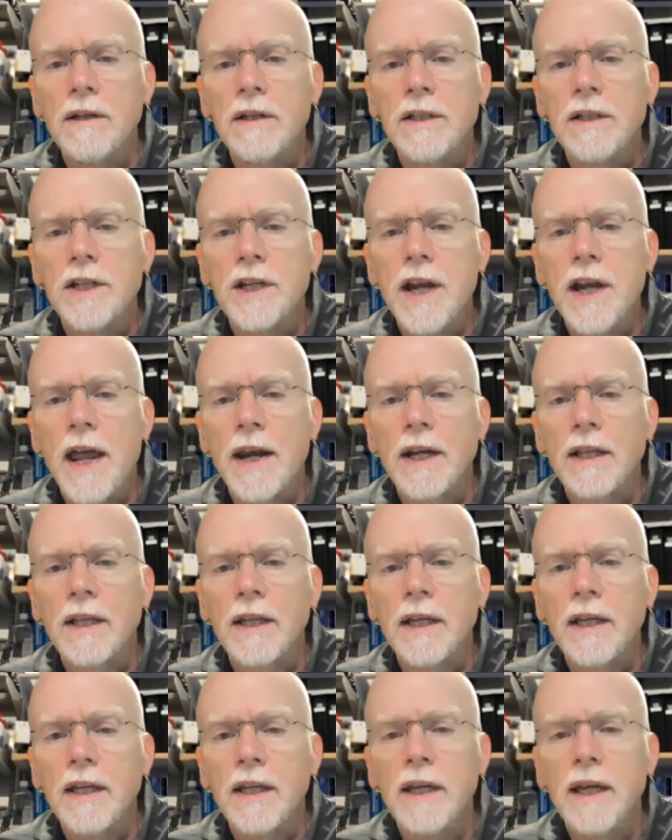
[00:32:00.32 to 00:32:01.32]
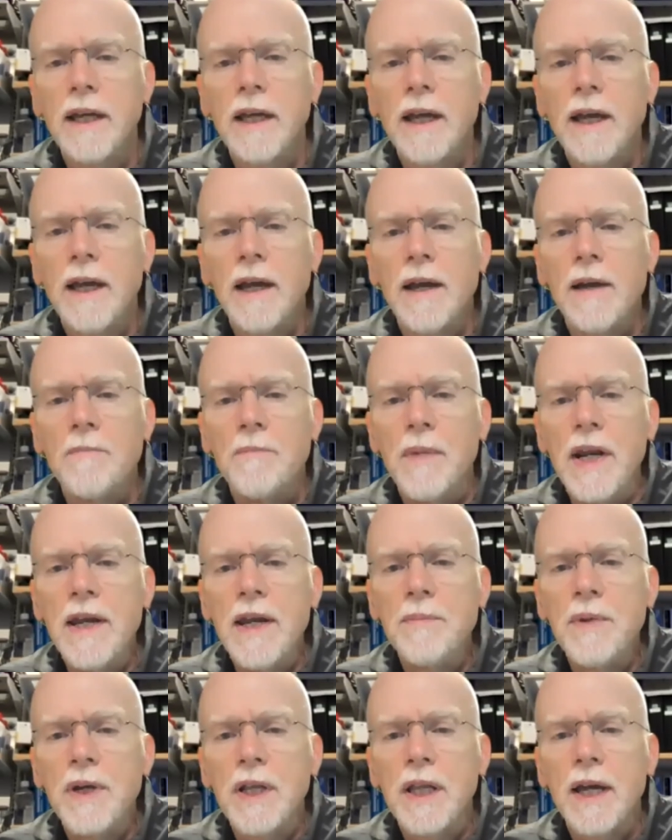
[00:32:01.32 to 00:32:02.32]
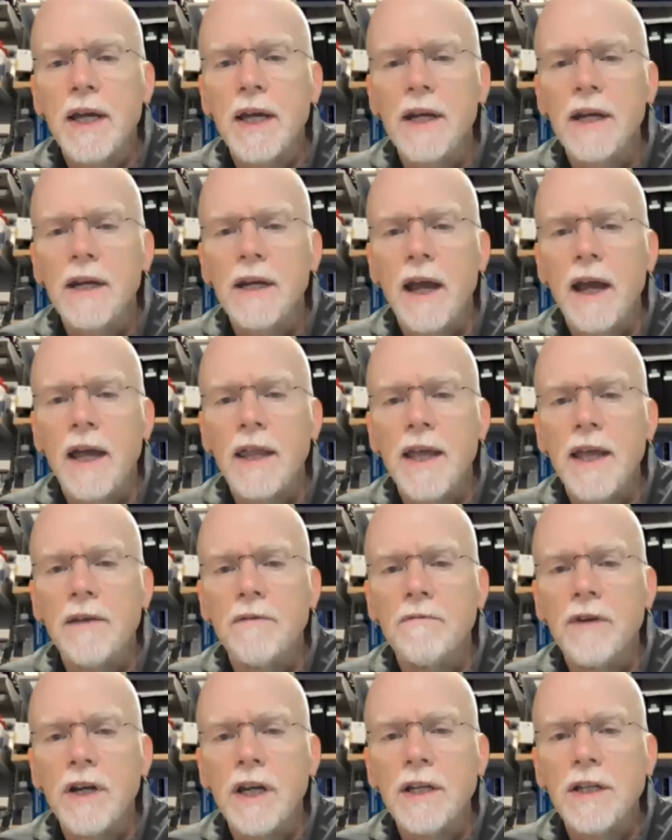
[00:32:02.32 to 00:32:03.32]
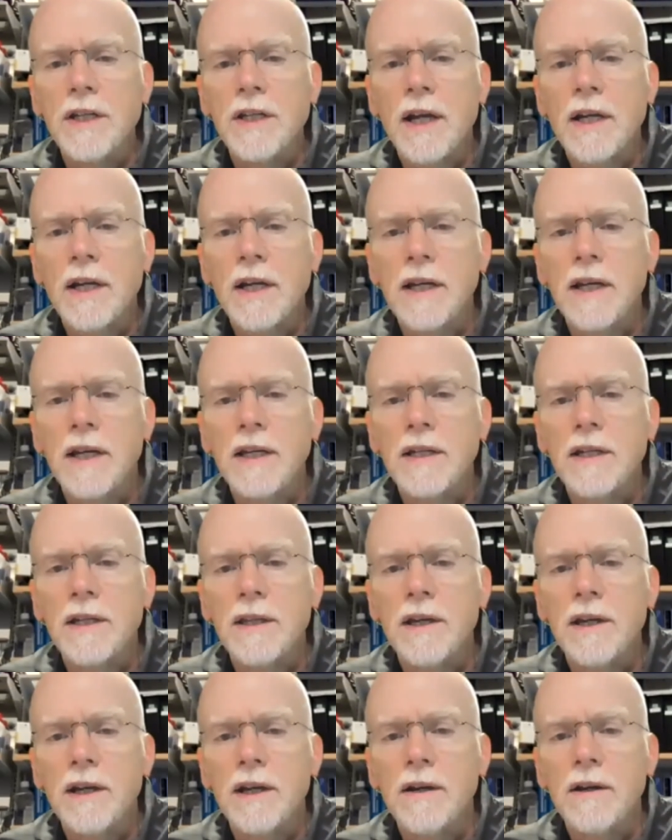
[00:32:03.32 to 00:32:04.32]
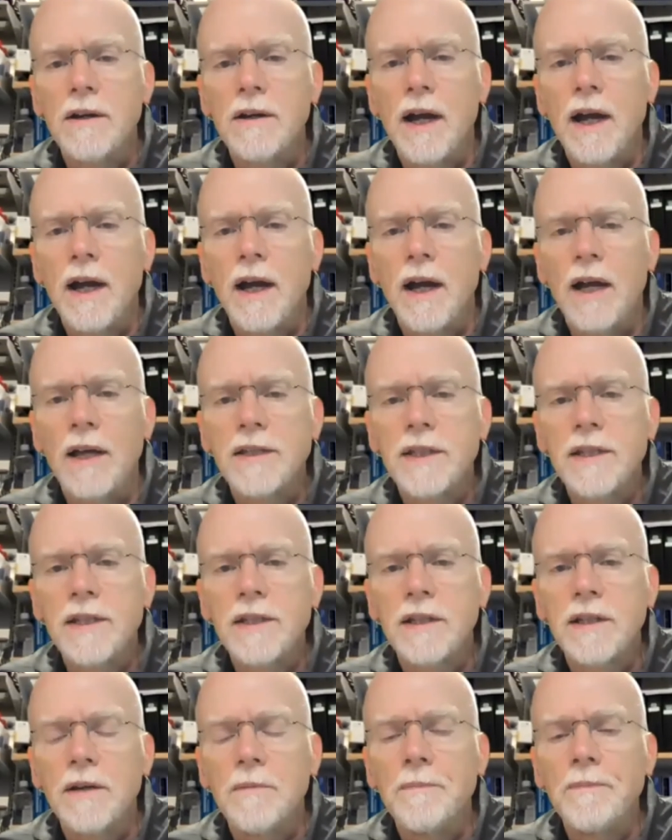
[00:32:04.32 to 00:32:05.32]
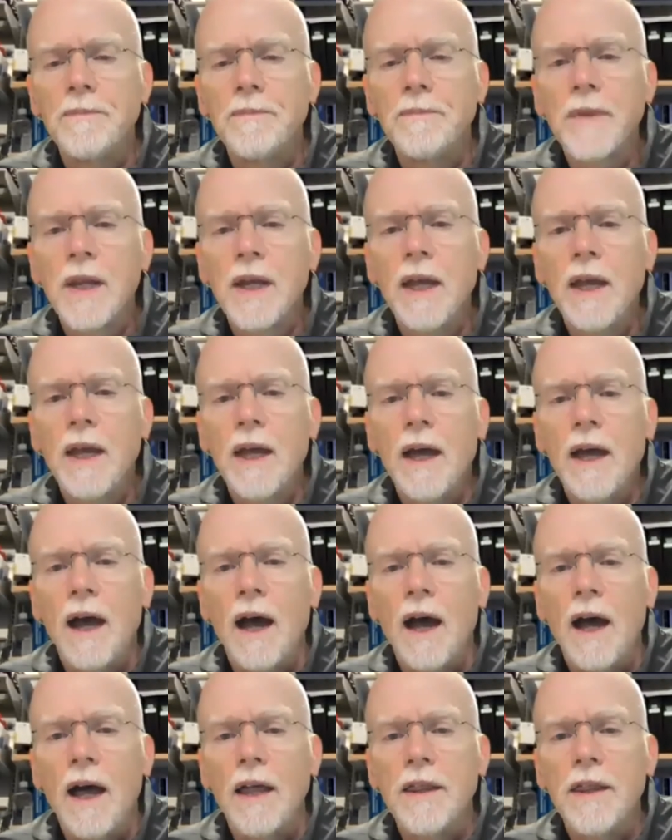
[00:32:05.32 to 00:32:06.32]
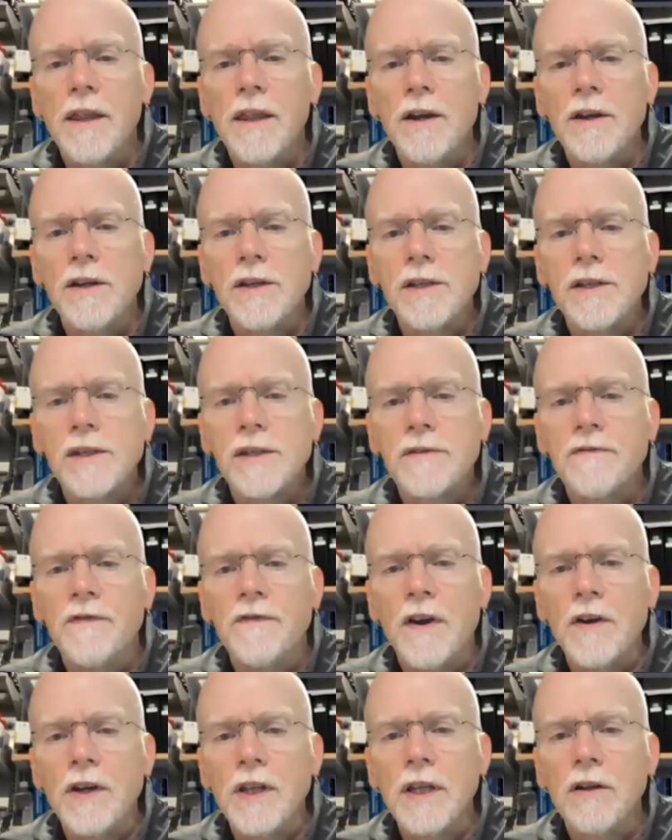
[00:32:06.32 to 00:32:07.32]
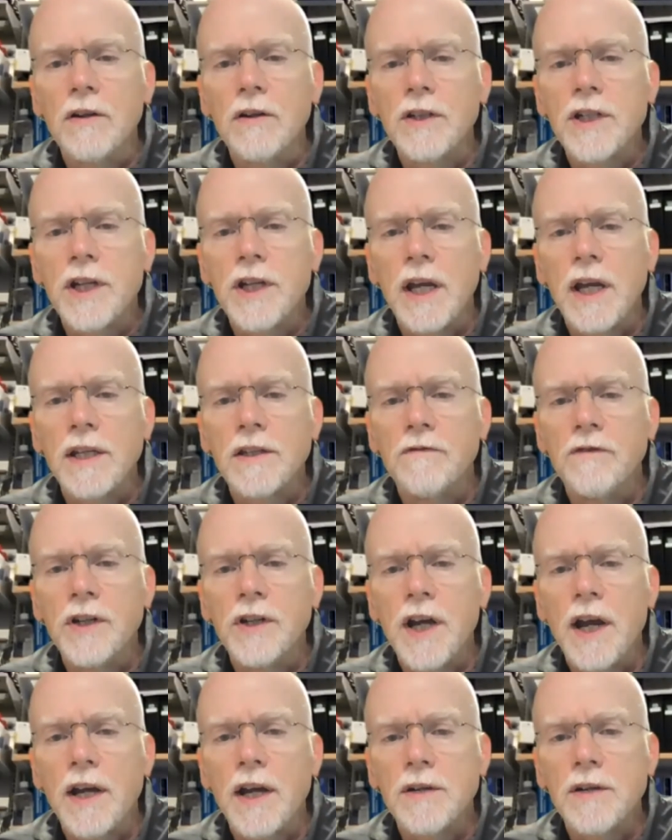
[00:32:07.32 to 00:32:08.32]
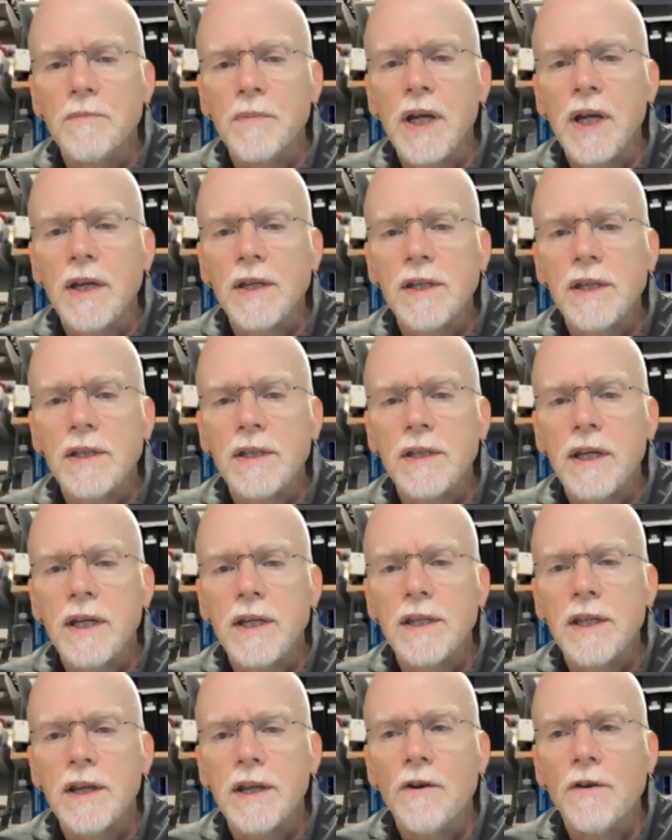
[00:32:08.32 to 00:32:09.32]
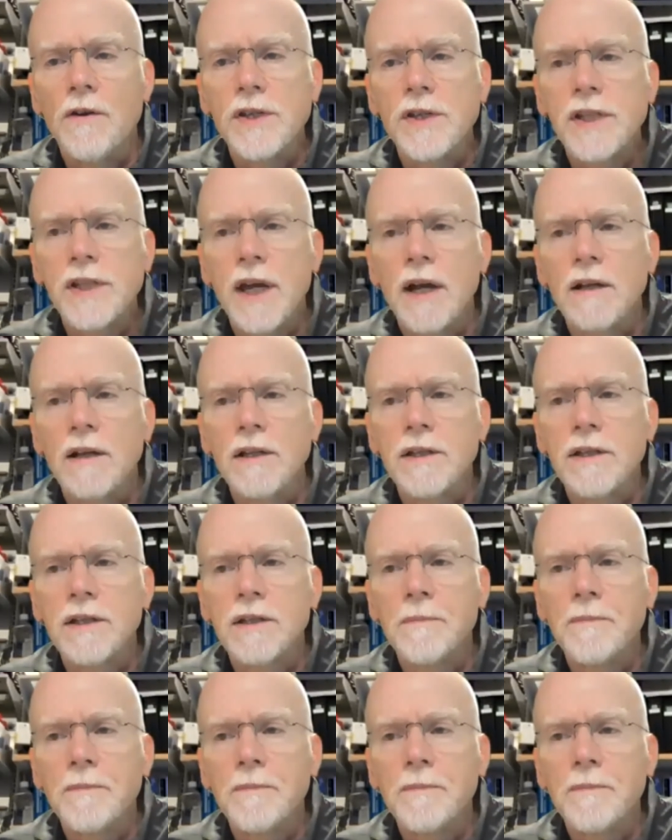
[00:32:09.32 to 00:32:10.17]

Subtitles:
genetically manipulated and then re-injected into their system, there's very little chance of rejection because it's their own cells.